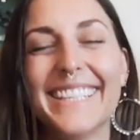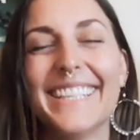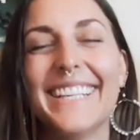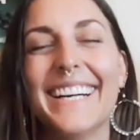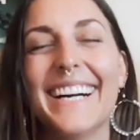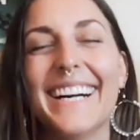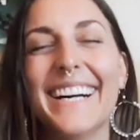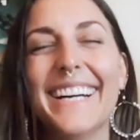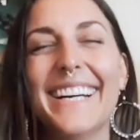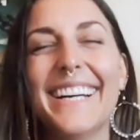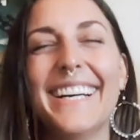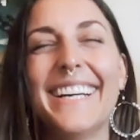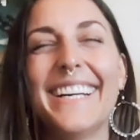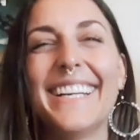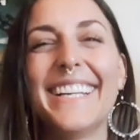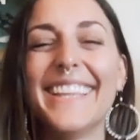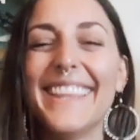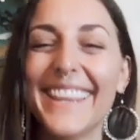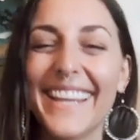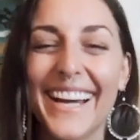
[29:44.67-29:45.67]
Oh,
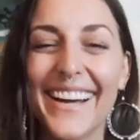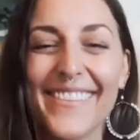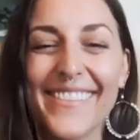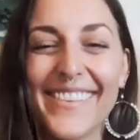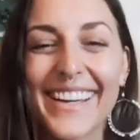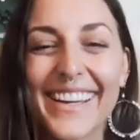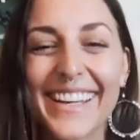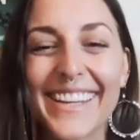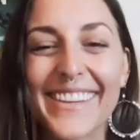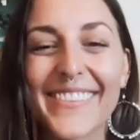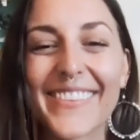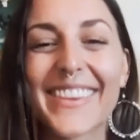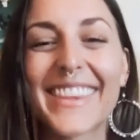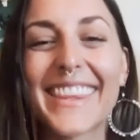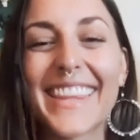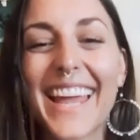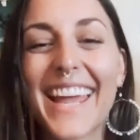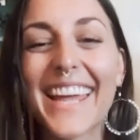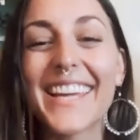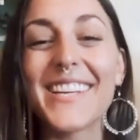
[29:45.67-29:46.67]
love it. Well,
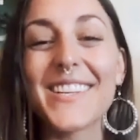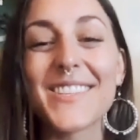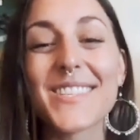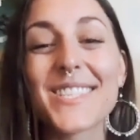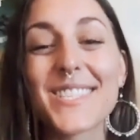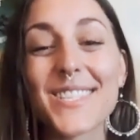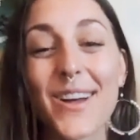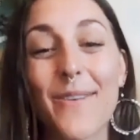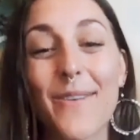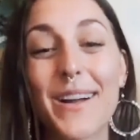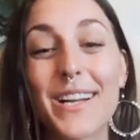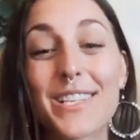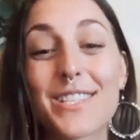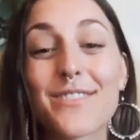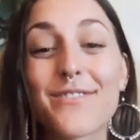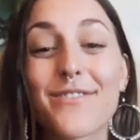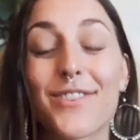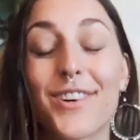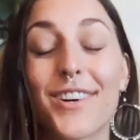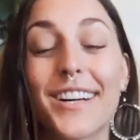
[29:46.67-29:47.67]
thank you so
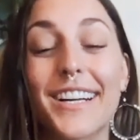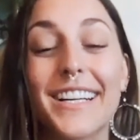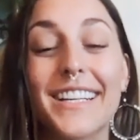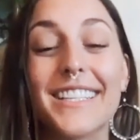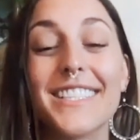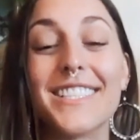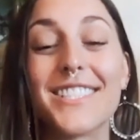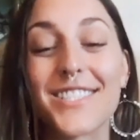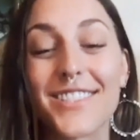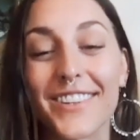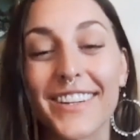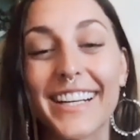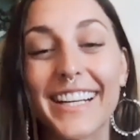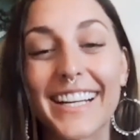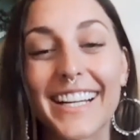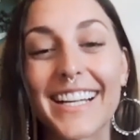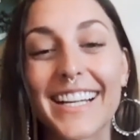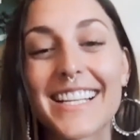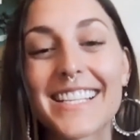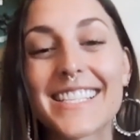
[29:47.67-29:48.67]
much for
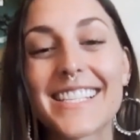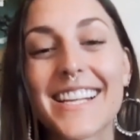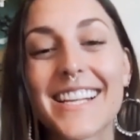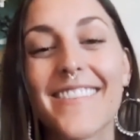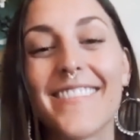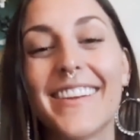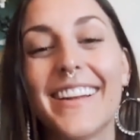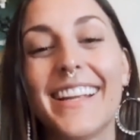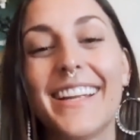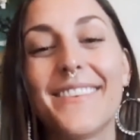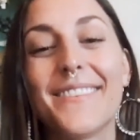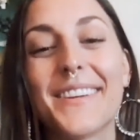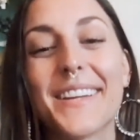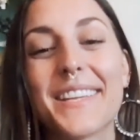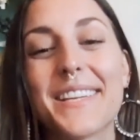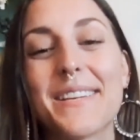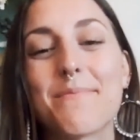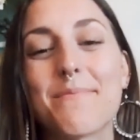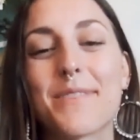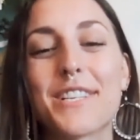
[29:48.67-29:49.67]
joining us, Devani.
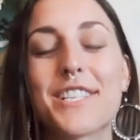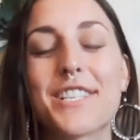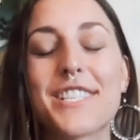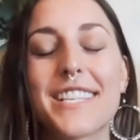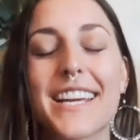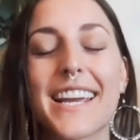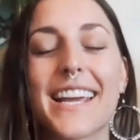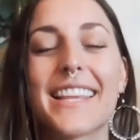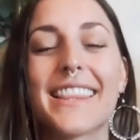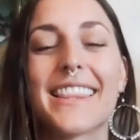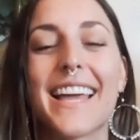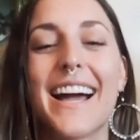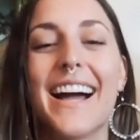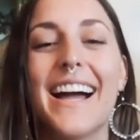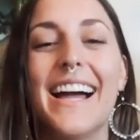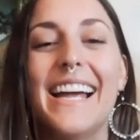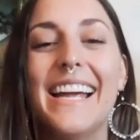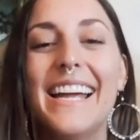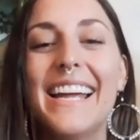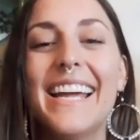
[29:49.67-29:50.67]
Really appreciate
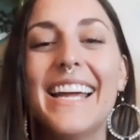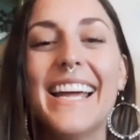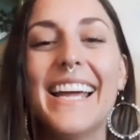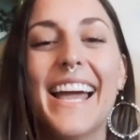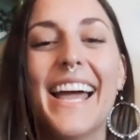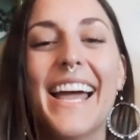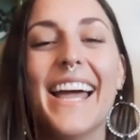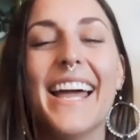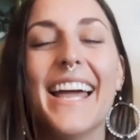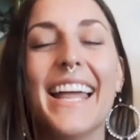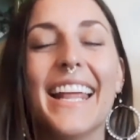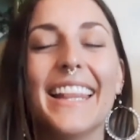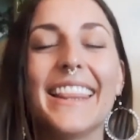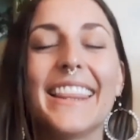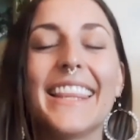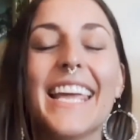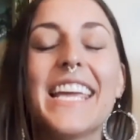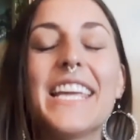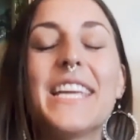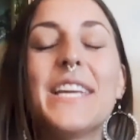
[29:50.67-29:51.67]
that. And
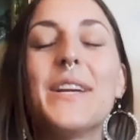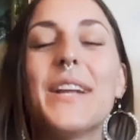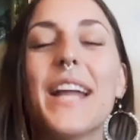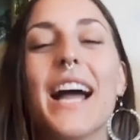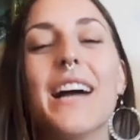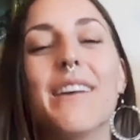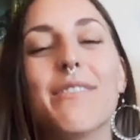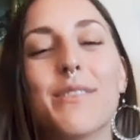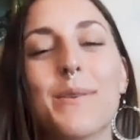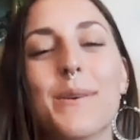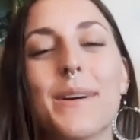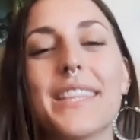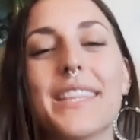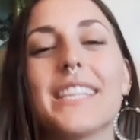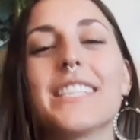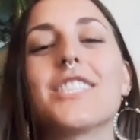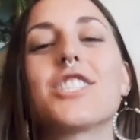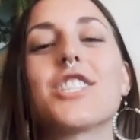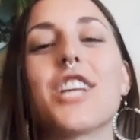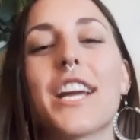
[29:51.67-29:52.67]
thank you to everyone
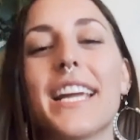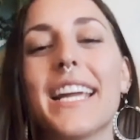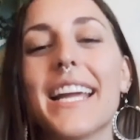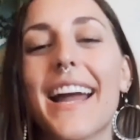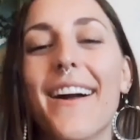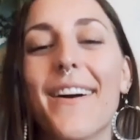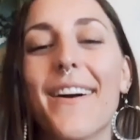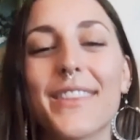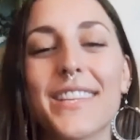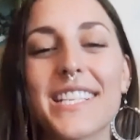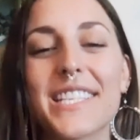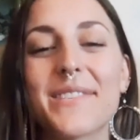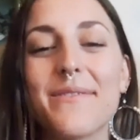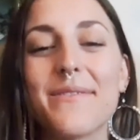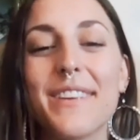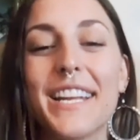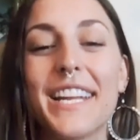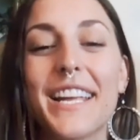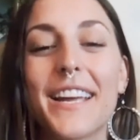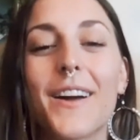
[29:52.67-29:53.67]
that's checking out this
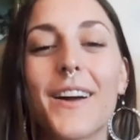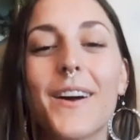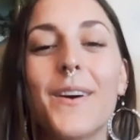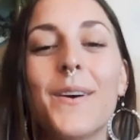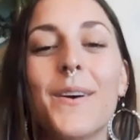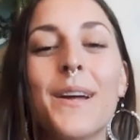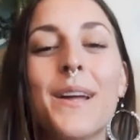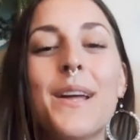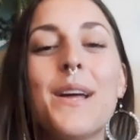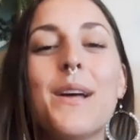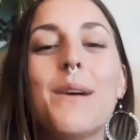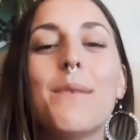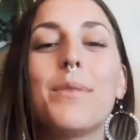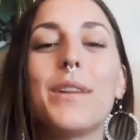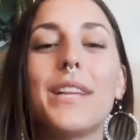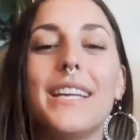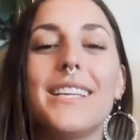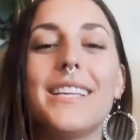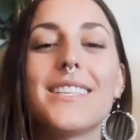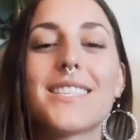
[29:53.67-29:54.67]
video.
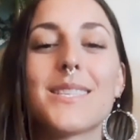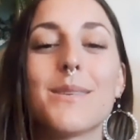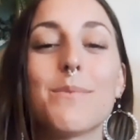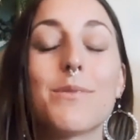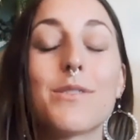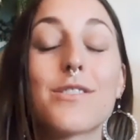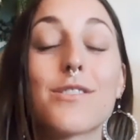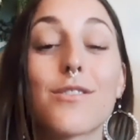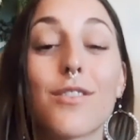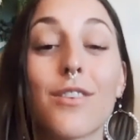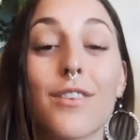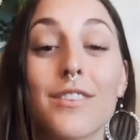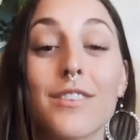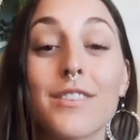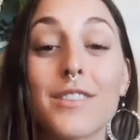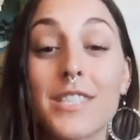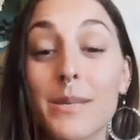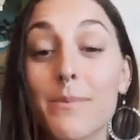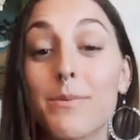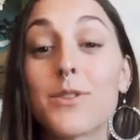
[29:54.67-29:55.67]
Please
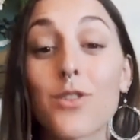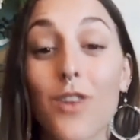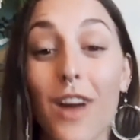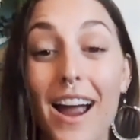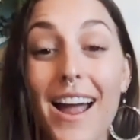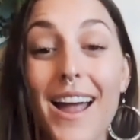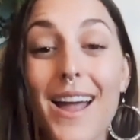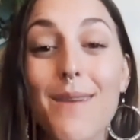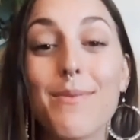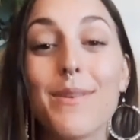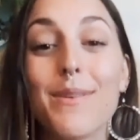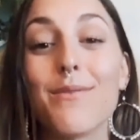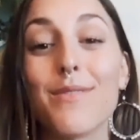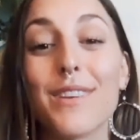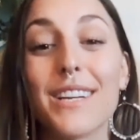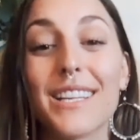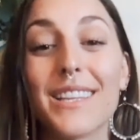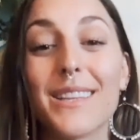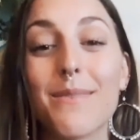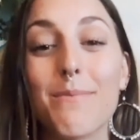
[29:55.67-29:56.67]
subscribe and
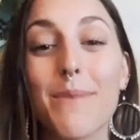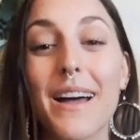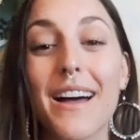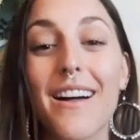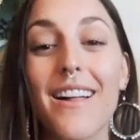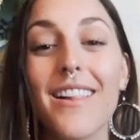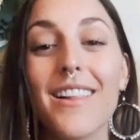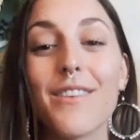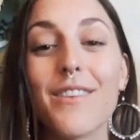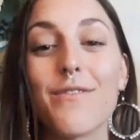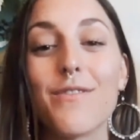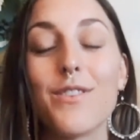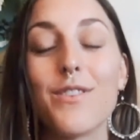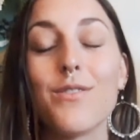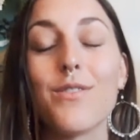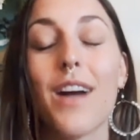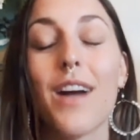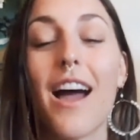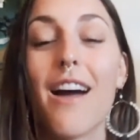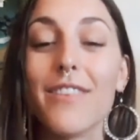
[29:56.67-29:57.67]
ring the bell if
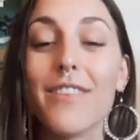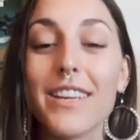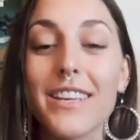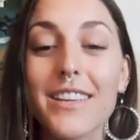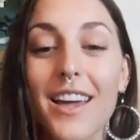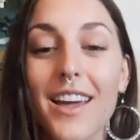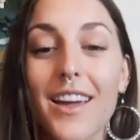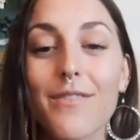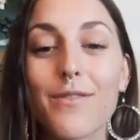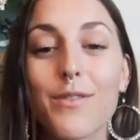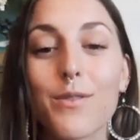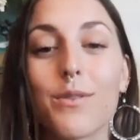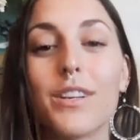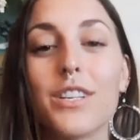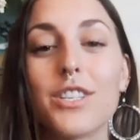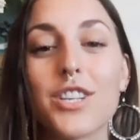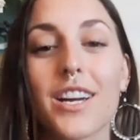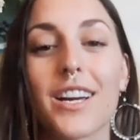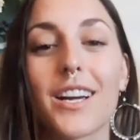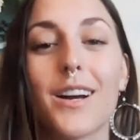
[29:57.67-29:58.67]
you haven't yet, if you want
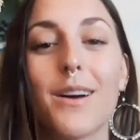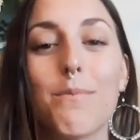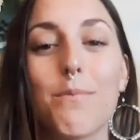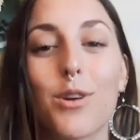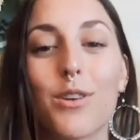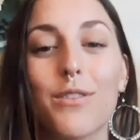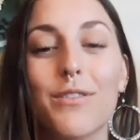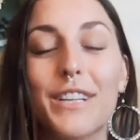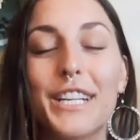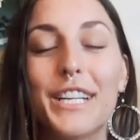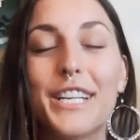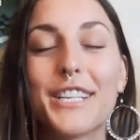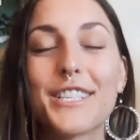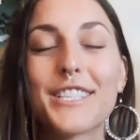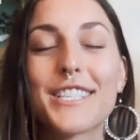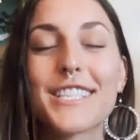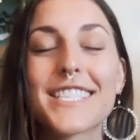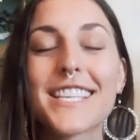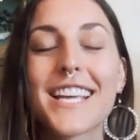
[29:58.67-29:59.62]
to check out more videos.